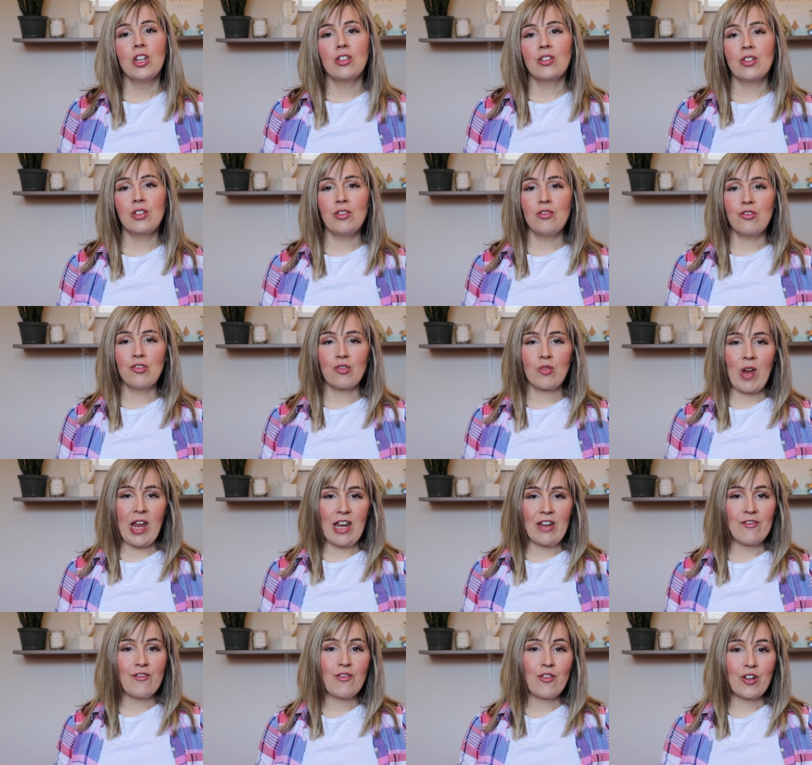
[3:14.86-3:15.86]
to
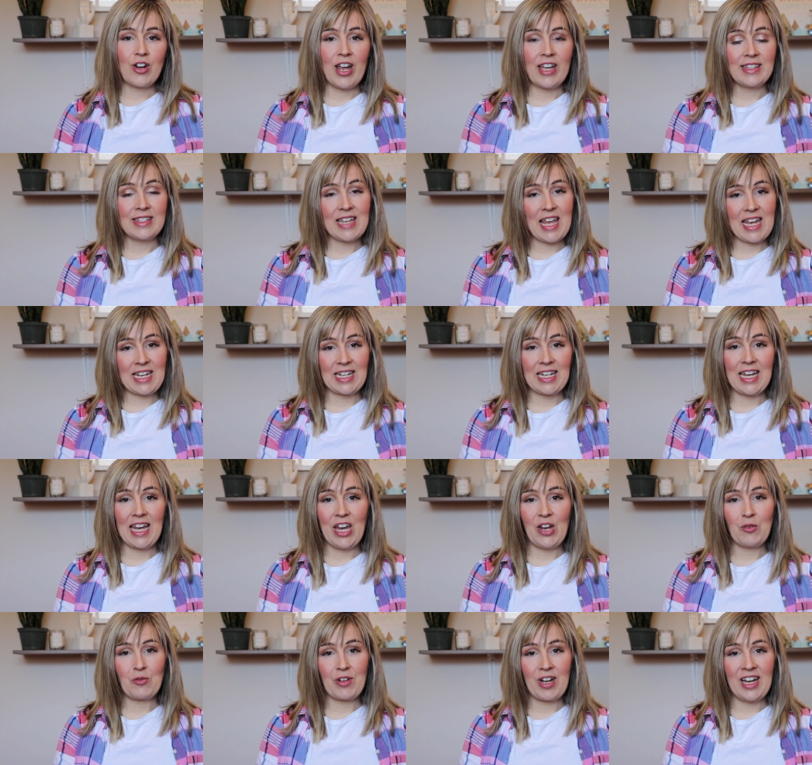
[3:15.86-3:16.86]
train for a
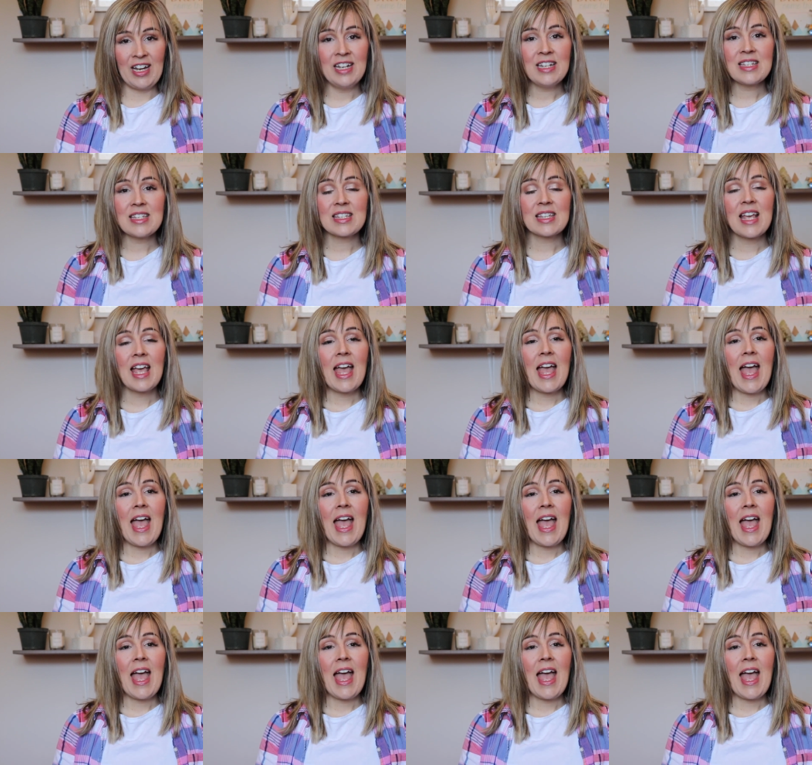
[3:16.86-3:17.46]
10K race.